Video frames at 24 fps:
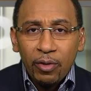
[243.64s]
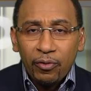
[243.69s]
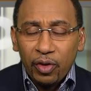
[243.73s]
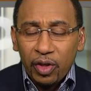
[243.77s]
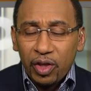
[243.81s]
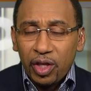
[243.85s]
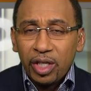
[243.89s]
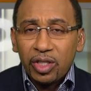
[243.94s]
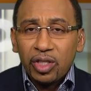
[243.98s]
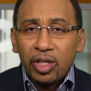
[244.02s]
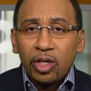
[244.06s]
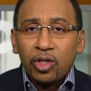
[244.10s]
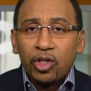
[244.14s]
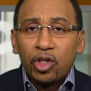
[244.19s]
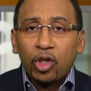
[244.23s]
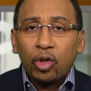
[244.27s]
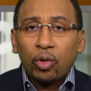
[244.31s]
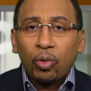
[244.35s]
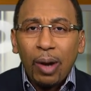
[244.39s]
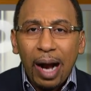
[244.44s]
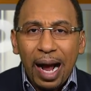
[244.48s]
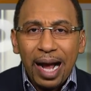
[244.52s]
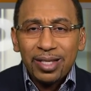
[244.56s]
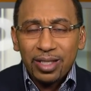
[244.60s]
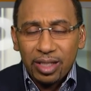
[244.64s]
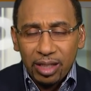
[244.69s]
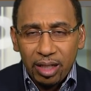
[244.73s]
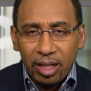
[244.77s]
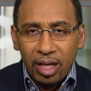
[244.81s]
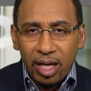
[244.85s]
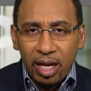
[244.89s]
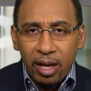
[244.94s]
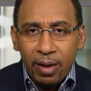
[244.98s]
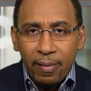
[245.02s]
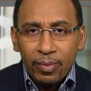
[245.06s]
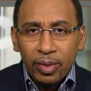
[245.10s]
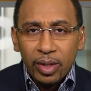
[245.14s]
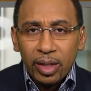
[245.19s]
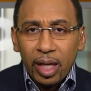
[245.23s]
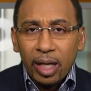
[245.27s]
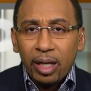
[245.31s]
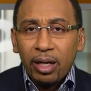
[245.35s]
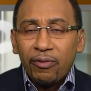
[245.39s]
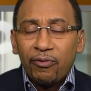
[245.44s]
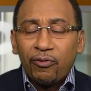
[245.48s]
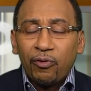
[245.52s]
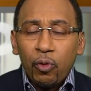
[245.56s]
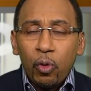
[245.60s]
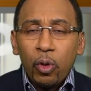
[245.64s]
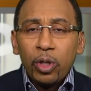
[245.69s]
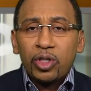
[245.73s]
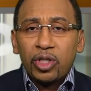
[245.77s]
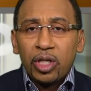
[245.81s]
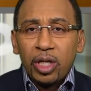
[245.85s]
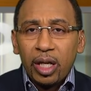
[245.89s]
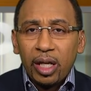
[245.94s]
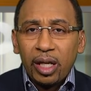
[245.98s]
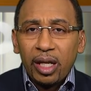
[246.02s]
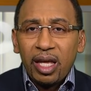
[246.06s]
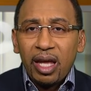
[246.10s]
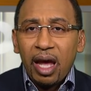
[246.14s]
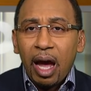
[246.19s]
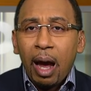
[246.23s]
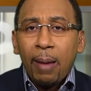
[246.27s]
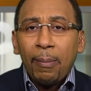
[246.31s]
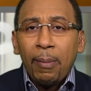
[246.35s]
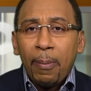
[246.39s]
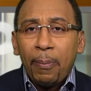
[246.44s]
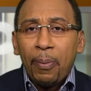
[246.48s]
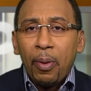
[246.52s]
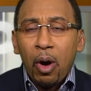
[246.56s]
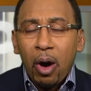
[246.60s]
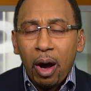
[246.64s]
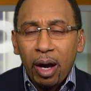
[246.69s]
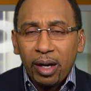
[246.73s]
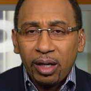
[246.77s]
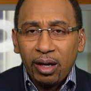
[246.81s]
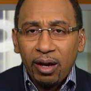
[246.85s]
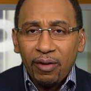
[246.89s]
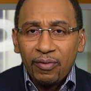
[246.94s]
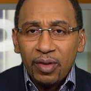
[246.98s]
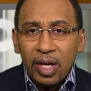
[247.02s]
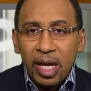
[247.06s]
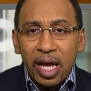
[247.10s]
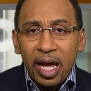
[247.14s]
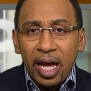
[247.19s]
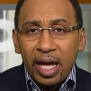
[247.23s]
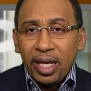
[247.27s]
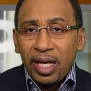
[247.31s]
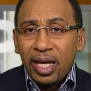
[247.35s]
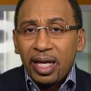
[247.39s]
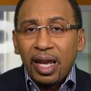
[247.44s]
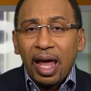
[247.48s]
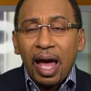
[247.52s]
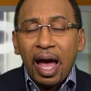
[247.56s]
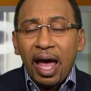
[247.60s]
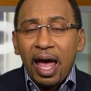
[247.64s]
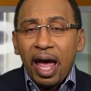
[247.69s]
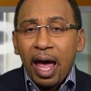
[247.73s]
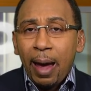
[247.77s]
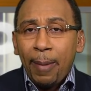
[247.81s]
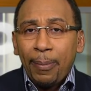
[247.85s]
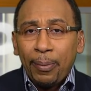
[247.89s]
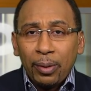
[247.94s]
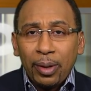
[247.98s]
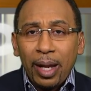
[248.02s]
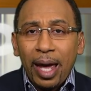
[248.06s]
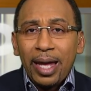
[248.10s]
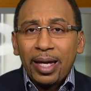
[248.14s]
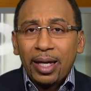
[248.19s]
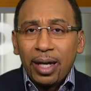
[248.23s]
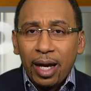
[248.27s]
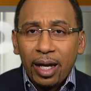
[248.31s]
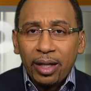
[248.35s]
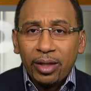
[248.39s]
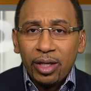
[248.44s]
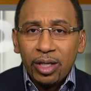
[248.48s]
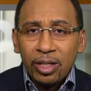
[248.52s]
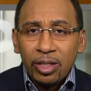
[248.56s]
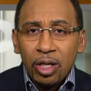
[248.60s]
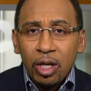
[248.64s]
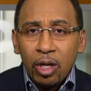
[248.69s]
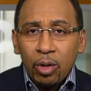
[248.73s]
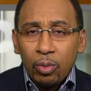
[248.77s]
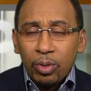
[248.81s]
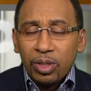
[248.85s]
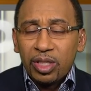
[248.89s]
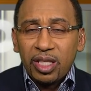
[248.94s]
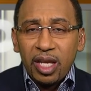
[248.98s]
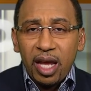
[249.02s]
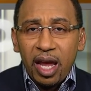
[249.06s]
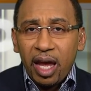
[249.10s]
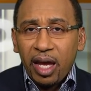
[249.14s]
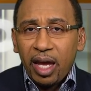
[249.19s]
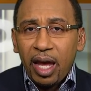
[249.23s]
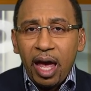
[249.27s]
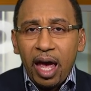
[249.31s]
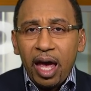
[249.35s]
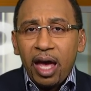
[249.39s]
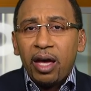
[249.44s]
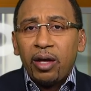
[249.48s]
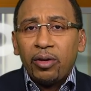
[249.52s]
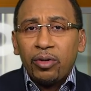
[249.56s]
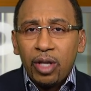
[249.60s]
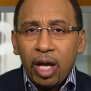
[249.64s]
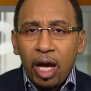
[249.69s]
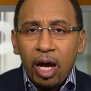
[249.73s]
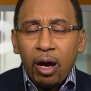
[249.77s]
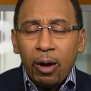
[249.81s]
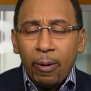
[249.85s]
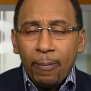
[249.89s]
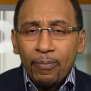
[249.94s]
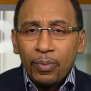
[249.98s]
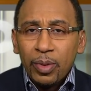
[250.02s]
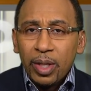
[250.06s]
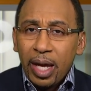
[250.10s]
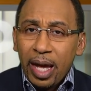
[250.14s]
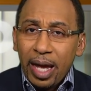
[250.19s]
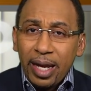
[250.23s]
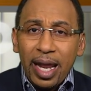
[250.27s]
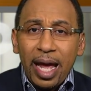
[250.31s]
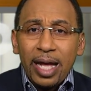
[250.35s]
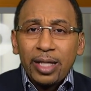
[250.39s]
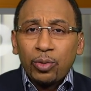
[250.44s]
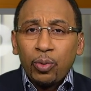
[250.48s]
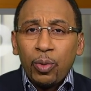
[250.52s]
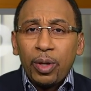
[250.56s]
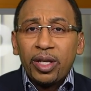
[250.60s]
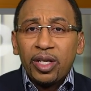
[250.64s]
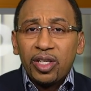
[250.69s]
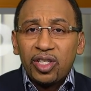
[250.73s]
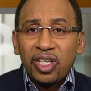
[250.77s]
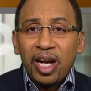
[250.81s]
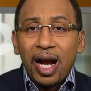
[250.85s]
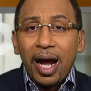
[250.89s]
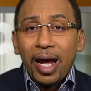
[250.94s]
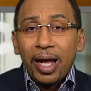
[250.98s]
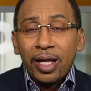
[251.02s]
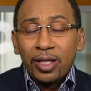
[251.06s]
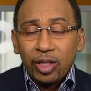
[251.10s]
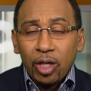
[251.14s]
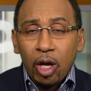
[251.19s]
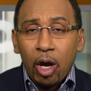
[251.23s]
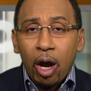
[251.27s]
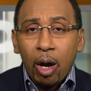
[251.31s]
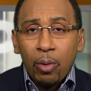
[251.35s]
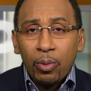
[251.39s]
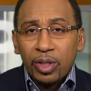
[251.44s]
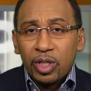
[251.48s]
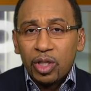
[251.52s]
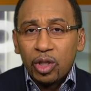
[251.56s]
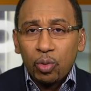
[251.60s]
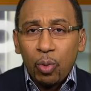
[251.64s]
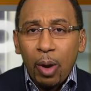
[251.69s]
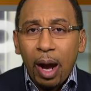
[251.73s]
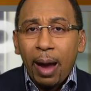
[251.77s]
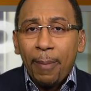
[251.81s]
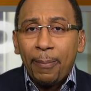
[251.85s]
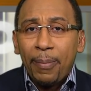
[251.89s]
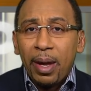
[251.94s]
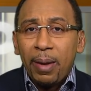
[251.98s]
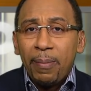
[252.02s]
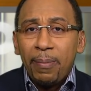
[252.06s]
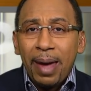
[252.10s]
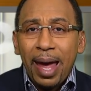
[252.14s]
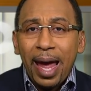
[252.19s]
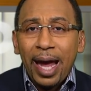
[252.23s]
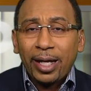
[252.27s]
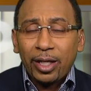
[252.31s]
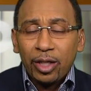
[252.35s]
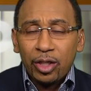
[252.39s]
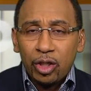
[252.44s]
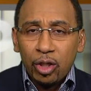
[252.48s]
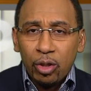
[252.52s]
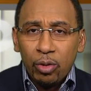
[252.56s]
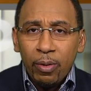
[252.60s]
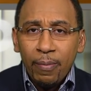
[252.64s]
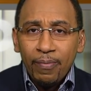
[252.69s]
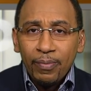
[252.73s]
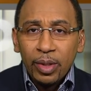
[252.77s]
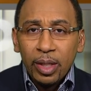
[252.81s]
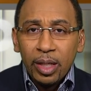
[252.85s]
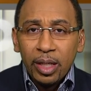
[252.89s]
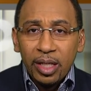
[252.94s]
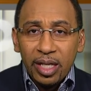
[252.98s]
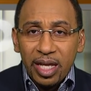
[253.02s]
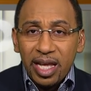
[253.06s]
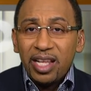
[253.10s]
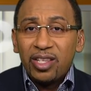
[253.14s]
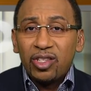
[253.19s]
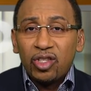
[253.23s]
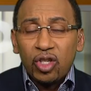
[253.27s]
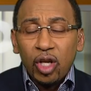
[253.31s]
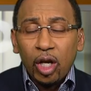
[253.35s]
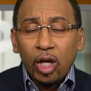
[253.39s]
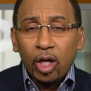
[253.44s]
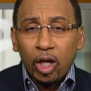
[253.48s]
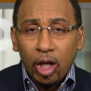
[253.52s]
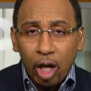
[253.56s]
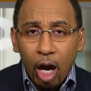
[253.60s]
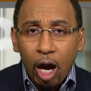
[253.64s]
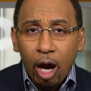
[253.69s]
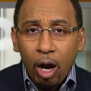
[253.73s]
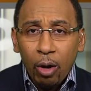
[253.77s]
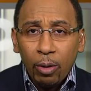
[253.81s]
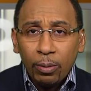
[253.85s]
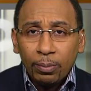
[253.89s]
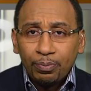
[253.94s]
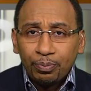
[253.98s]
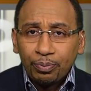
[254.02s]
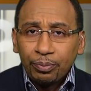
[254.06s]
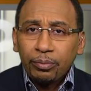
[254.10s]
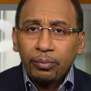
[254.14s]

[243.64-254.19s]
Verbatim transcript: for this atrocity that unfortunately I'm a part of? And Eli Apple, like others, was saying, hell no. And that's where the Giants are, which is why Ben McAdoo needs to go